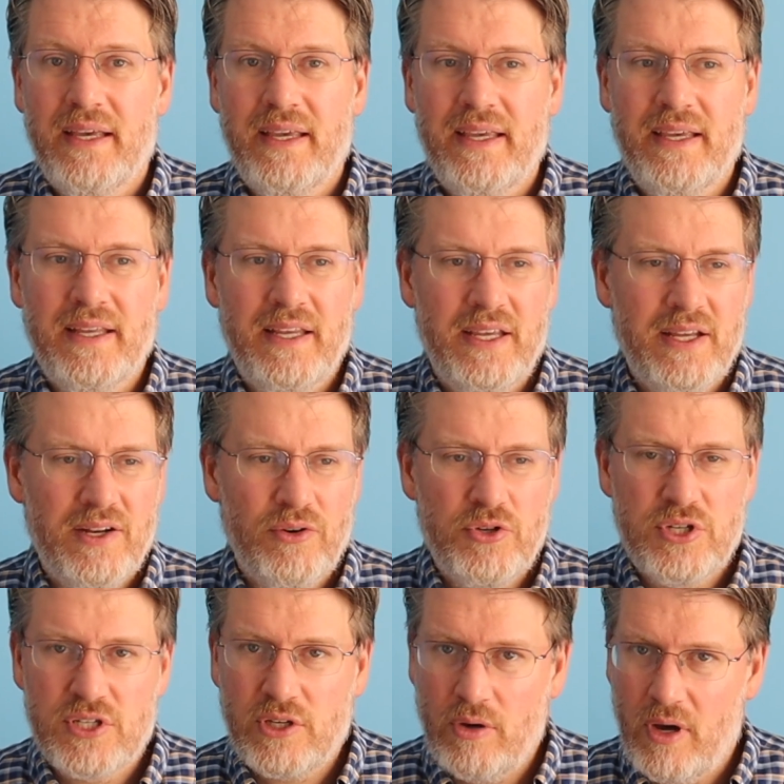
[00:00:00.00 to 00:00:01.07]
you don't
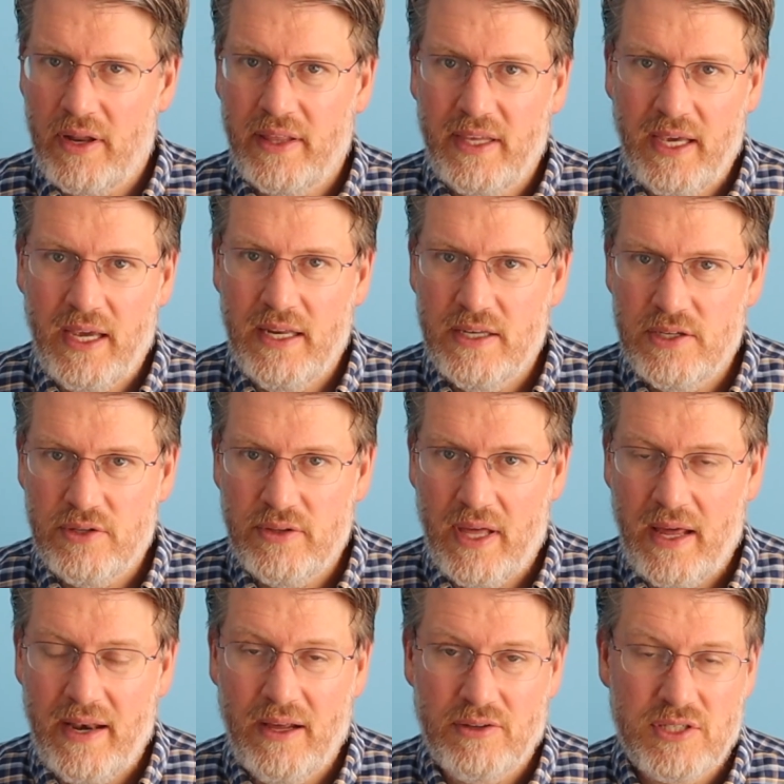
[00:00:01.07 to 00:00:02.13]
just go out of the gate and do
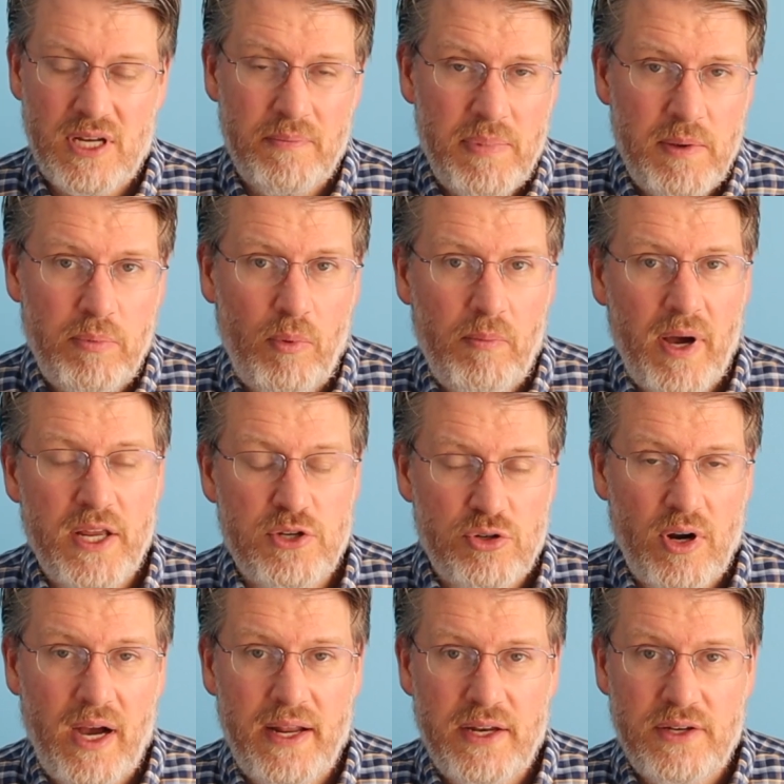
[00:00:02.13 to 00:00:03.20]
that. Now, some people might
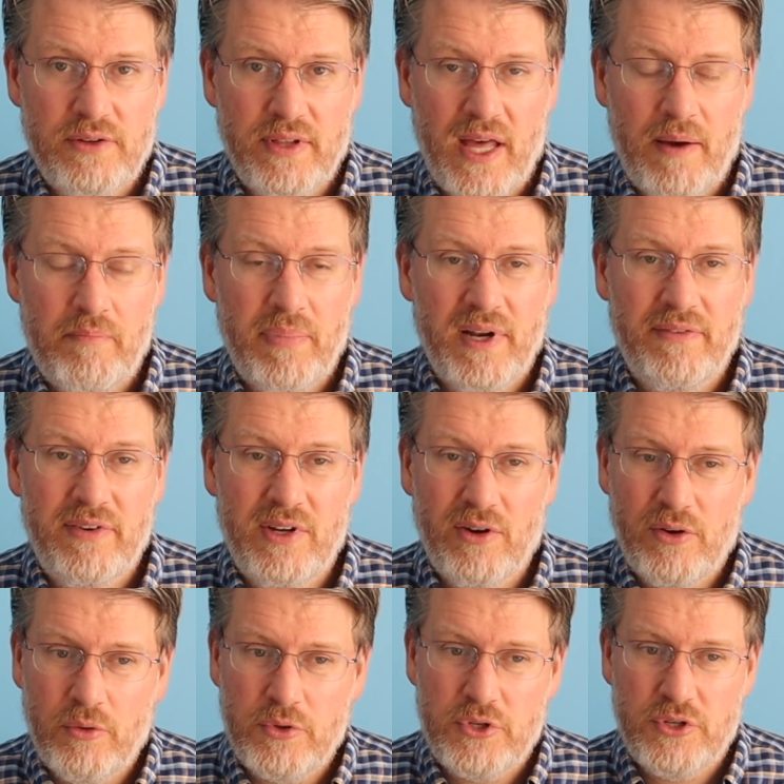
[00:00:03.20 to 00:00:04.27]
try to do that, but if you
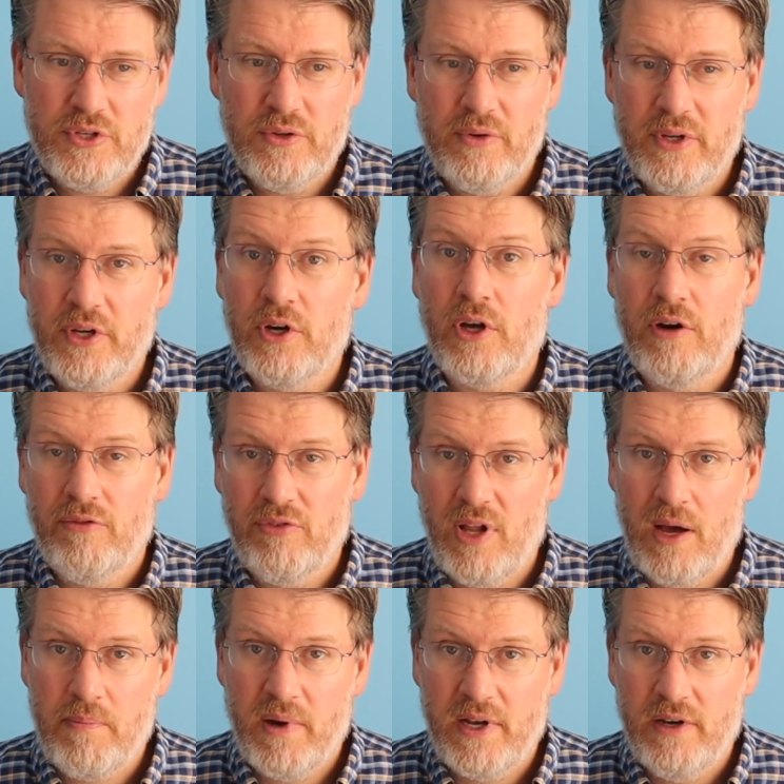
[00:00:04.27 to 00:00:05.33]
don't know what you're doing, you're going to
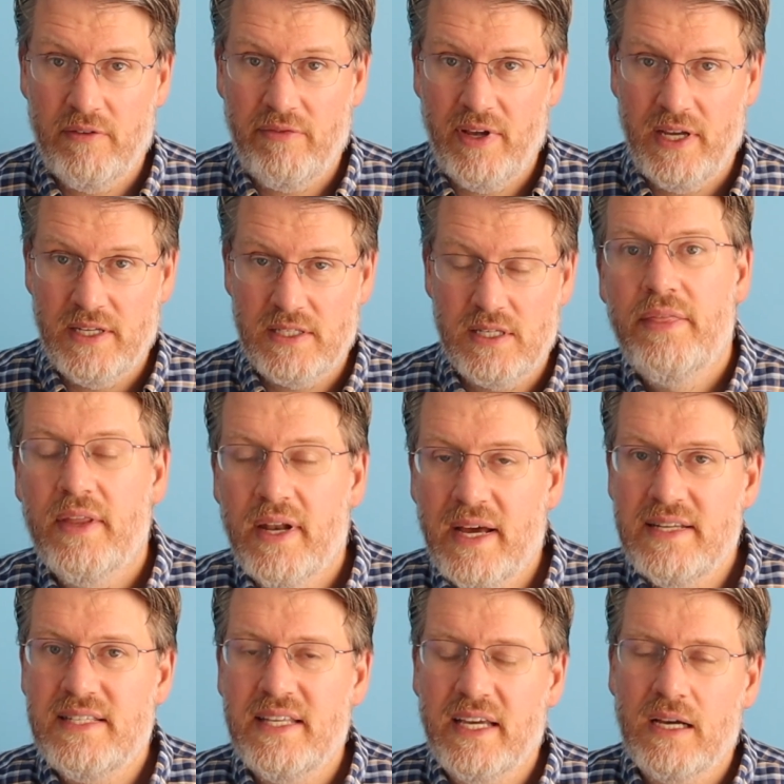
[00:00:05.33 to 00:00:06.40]
flop on your face. The
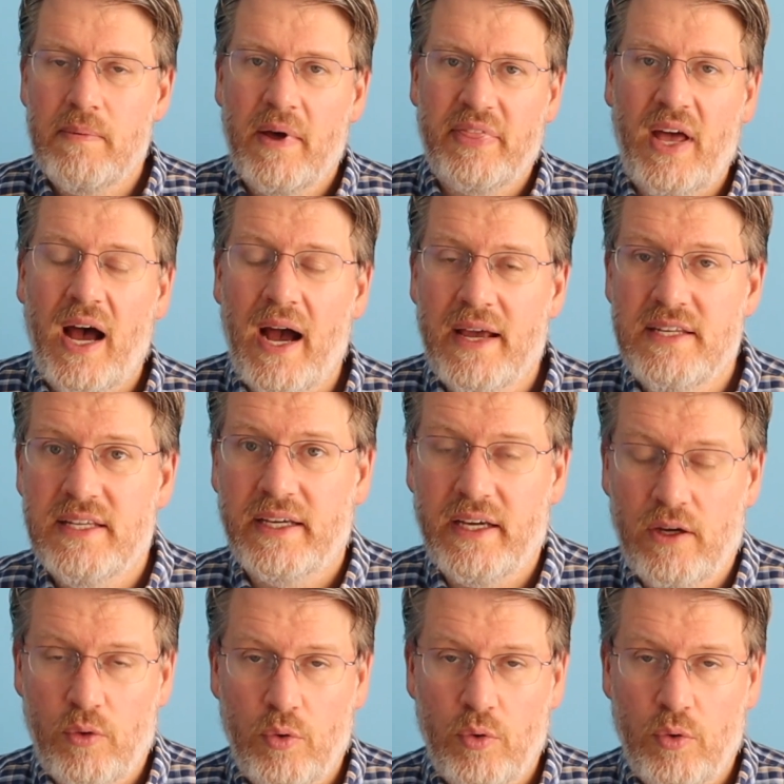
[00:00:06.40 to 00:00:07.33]
nice thing about the high ticket